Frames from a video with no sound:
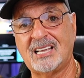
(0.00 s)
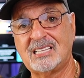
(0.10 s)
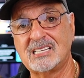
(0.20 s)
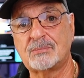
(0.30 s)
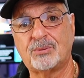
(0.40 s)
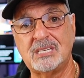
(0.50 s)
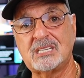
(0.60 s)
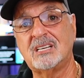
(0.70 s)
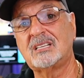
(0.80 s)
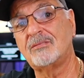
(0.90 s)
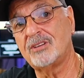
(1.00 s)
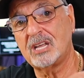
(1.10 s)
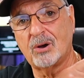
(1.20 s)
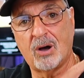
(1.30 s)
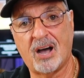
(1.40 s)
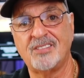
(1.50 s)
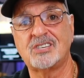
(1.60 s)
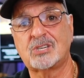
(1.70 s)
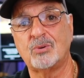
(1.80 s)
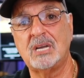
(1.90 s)
like this, please click the video on
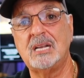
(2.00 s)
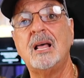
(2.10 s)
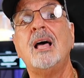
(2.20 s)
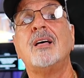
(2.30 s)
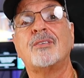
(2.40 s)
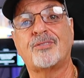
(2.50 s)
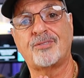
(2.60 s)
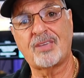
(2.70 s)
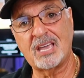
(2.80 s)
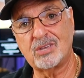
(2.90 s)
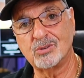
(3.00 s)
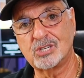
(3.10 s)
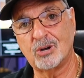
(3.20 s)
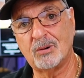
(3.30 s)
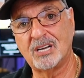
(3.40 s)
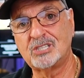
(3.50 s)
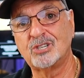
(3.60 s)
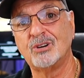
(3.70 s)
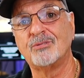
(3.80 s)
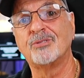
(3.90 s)
the screen. Thank you so
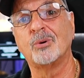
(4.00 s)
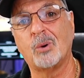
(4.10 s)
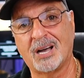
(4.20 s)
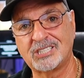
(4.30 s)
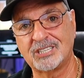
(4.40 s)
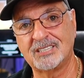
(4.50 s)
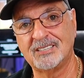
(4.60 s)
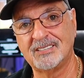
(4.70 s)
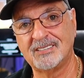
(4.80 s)
much for watching.